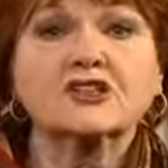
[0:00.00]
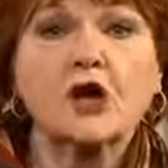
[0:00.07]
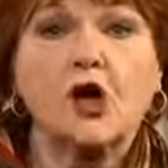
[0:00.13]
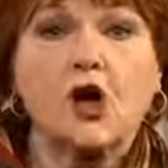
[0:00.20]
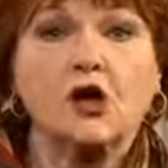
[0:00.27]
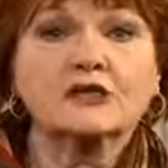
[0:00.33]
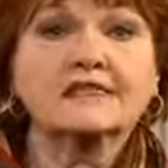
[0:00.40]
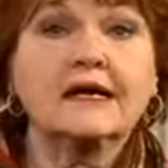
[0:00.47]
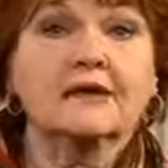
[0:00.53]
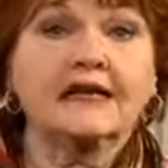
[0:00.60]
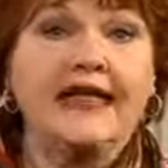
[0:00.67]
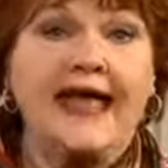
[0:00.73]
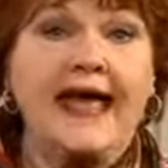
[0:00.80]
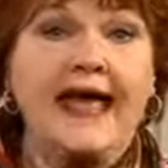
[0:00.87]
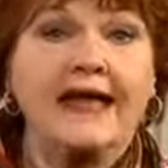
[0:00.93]
dogs, our
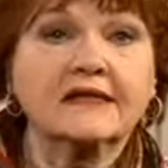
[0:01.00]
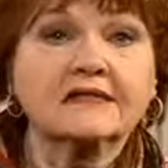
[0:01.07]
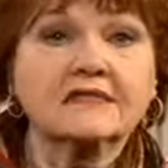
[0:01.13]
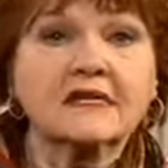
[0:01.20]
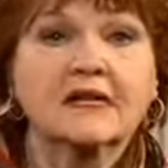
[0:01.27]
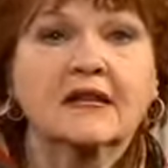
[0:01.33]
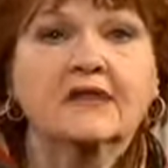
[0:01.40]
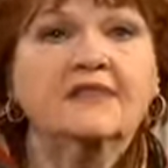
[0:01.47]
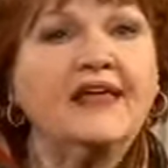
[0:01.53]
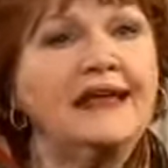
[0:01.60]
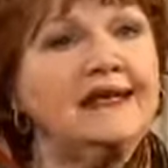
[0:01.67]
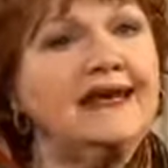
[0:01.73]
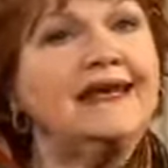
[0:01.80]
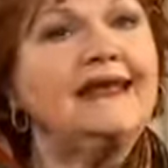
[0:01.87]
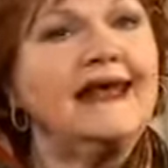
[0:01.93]
cats.
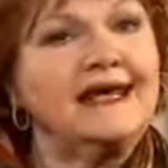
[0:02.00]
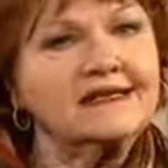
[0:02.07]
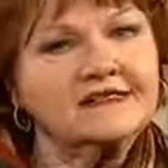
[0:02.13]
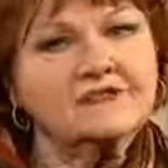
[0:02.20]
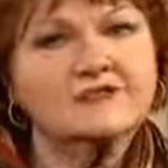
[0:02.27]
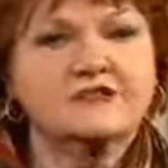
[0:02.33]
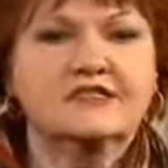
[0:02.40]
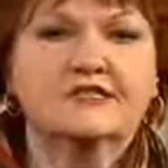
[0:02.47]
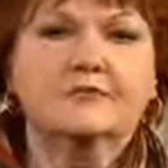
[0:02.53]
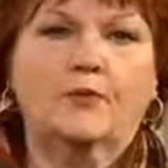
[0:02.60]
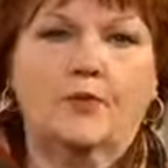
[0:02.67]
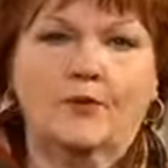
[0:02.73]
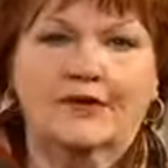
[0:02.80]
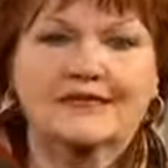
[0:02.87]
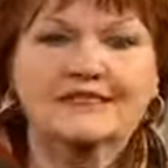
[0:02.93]
They need extra
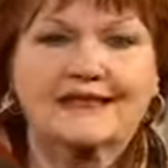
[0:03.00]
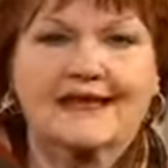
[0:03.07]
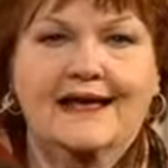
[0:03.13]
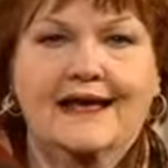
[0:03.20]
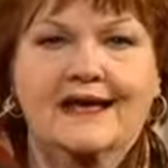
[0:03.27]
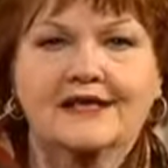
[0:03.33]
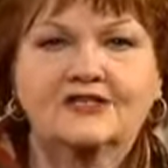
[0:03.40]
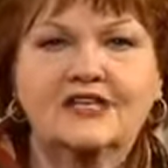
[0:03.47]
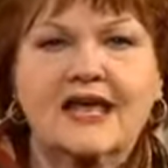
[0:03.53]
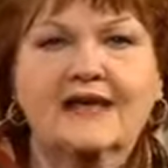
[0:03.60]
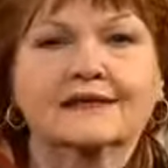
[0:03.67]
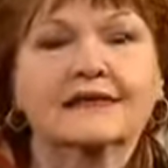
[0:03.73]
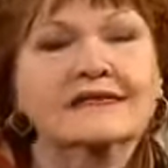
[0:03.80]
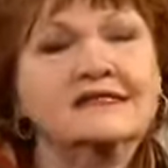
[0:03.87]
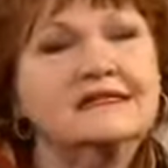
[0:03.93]
support as they age,
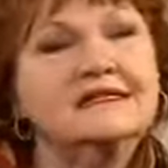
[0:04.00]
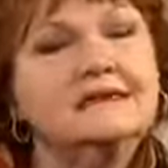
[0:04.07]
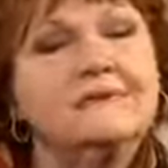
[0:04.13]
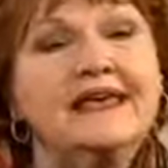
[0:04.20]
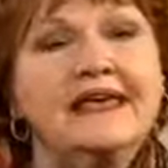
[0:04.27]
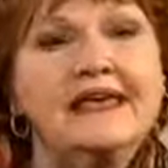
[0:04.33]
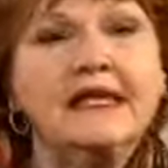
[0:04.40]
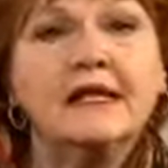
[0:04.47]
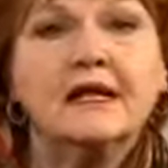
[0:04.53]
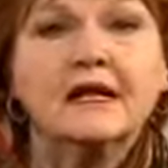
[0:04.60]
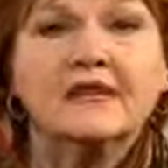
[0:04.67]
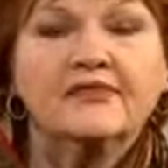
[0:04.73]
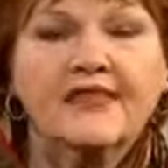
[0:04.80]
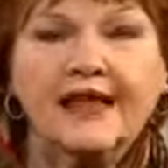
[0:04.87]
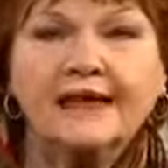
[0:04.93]
and listen to me,
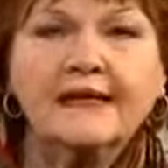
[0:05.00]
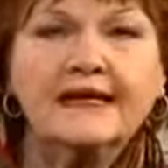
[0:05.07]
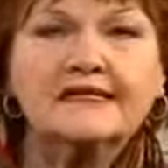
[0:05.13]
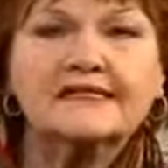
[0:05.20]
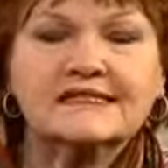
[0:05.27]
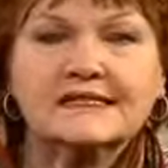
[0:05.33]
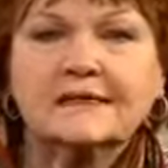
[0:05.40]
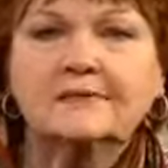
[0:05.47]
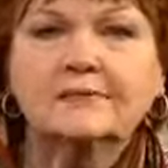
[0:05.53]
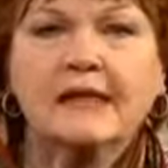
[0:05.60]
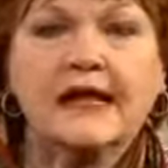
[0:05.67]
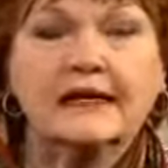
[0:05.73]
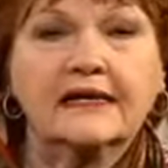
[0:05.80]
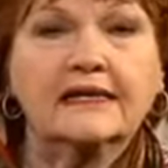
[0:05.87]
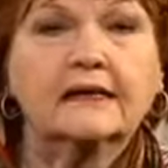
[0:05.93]
they need
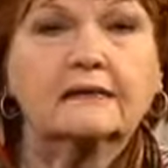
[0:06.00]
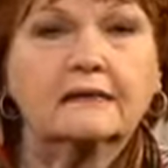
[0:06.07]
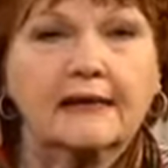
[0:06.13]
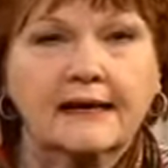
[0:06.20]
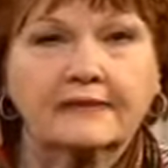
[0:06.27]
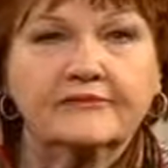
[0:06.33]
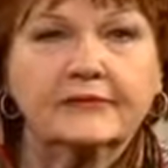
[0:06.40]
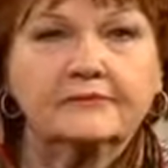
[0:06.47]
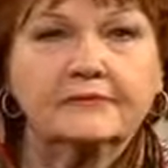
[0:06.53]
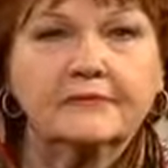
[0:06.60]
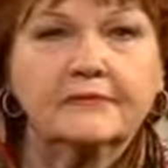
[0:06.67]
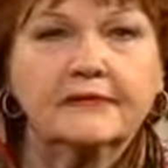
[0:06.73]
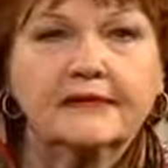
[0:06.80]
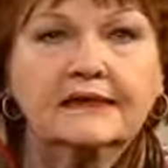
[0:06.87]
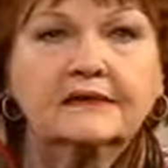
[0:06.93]
somebody to love them,
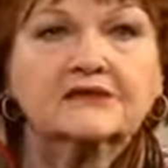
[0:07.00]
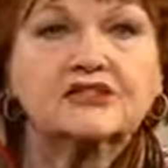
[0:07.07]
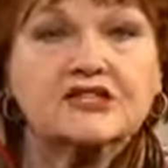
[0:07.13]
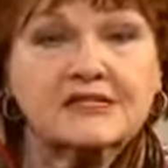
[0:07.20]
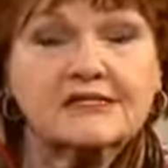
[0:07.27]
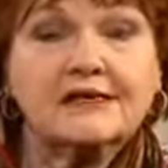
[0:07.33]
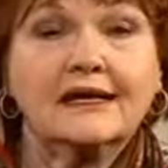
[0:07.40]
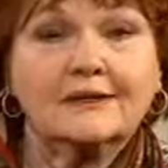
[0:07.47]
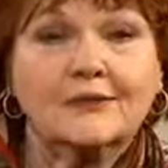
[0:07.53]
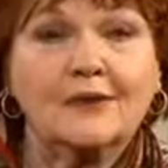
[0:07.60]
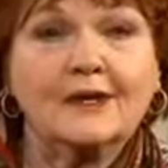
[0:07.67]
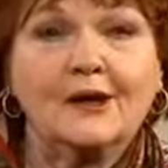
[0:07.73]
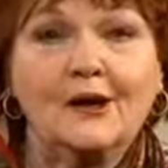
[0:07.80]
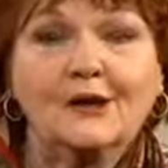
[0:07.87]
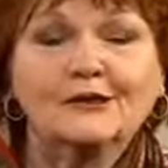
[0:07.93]
just like
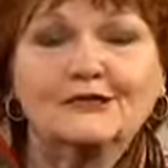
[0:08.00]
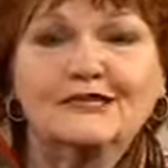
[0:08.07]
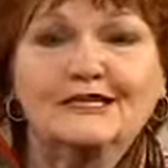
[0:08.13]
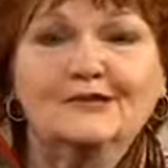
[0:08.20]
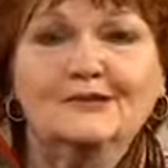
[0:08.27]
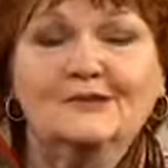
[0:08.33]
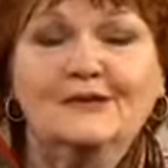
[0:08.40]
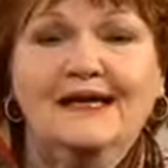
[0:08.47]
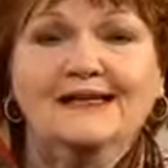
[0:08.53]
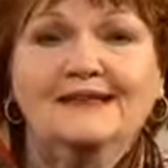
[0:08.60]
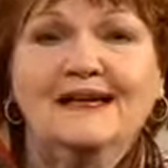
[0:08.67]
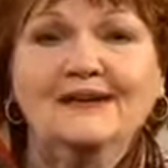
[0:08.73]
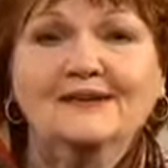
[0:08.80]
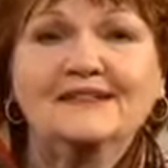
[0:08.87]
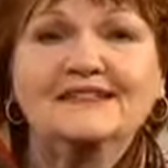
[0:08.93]
we all do. And
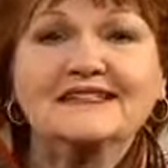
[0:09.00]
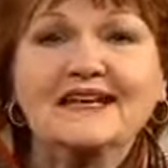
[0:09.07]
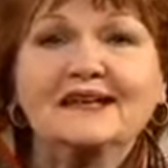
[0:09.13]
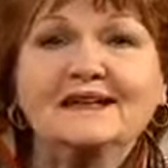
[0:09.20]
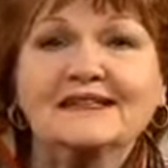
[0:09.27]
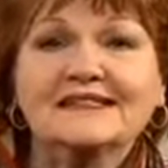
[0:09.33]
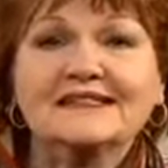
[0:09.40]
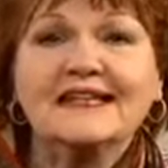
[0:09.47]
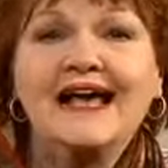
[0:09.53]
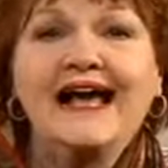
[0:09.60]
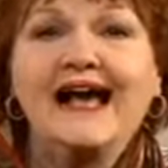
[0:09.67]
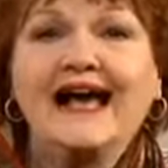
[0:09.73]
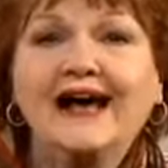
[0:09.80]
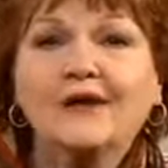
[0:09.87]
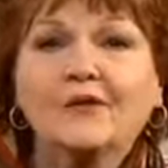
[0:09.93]
here to tell us
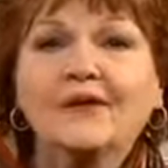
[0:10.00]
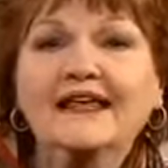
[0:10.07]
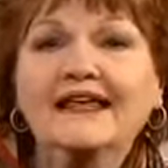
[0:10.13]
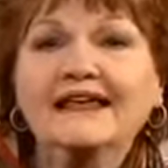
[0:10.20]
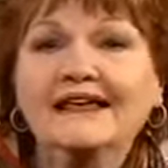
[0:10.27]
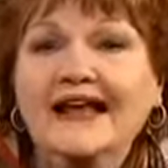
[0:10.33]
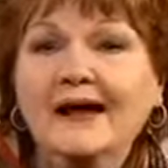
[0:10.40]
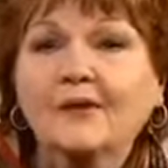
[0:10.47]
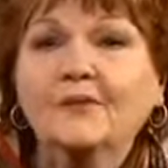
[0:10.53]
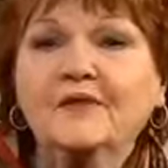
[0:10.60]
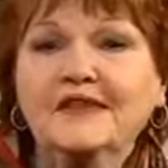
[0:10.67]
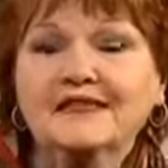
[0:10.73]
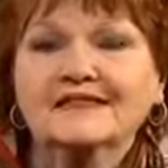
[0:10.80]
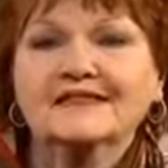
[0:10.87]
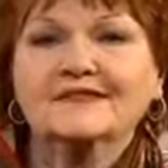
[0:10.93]
how we can help
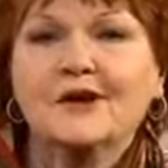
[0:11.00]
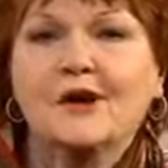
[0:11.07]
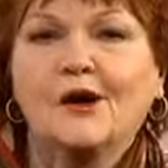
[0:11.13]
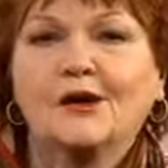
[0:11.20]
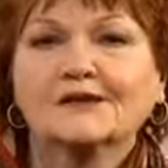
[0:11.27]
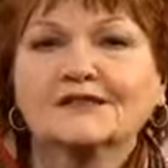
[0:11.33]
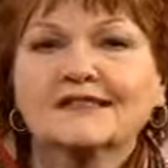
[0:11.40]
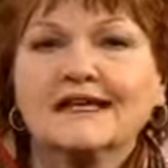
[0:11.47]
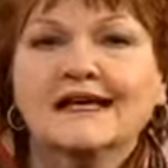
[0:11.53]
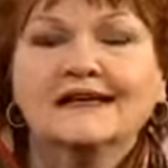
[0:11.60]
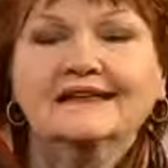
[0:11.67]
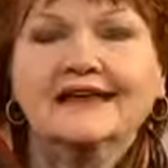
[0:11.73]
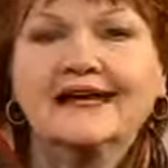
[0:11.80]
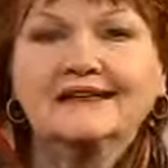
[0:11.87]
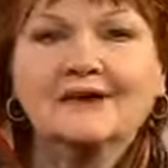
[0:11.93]
these dogs,
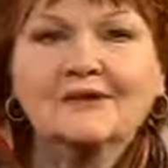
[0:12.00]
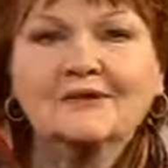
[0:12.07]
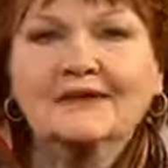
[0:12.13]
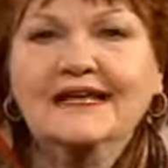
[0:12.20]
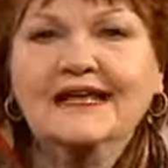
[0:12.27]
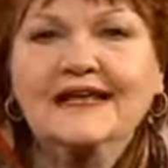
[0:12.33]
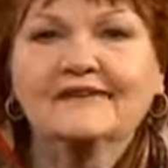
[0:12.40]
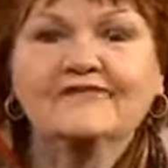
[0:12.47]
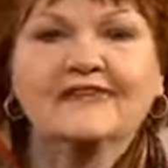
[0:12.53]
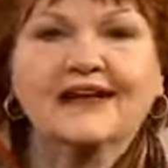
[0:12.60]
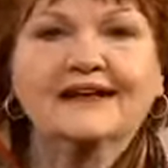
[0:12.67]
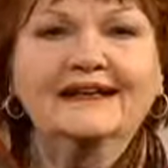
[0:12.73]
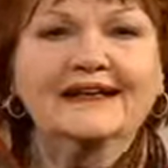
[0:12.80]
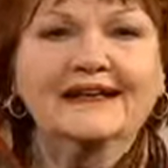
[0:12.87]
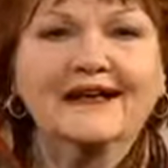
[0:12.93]
not only in
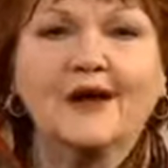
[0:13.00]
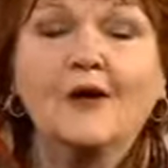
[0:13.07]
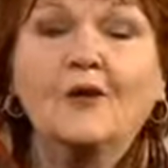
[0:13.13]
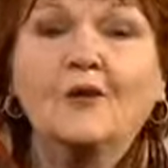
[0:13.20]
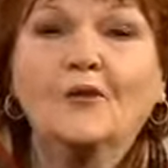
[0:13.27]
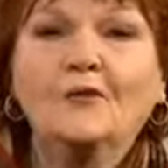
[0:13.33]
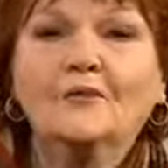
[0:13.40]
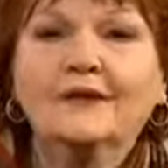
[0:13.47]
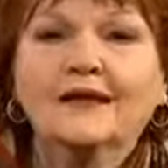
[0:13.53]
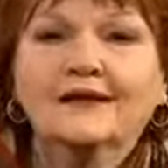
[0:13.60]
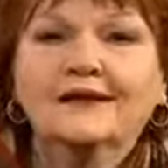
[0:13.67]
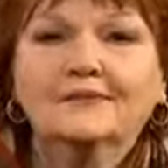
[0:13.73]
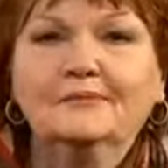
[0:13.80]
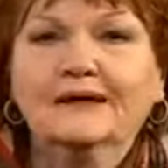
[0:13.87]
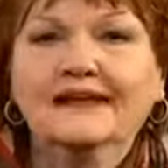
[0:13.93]
finding a home,
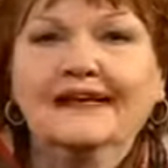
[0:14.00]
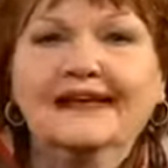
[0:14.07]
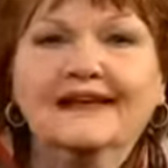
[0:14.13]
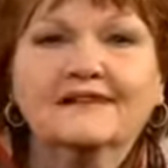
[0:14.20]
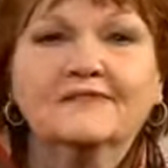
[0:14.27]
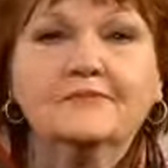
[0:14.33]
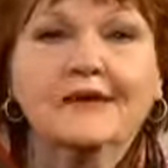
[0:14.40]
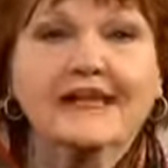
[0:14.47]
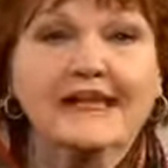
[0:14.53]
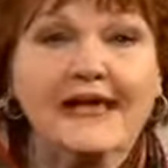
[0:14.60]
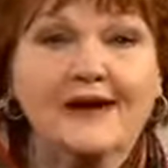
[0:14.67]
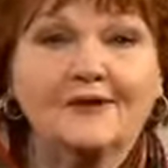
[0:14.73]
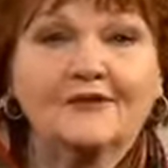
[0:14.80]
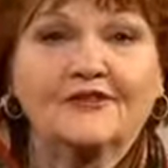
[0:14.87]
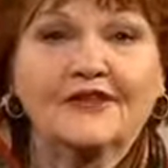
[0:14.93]
but in being
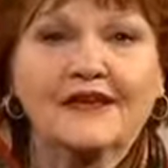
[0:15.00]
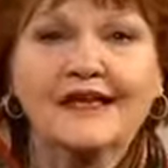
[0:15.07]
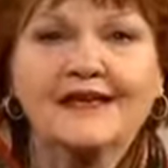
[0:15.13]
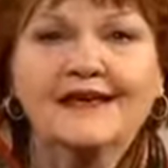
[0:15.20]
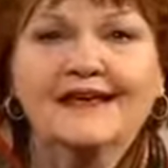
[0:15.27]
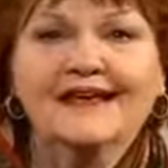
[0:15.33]
healthy,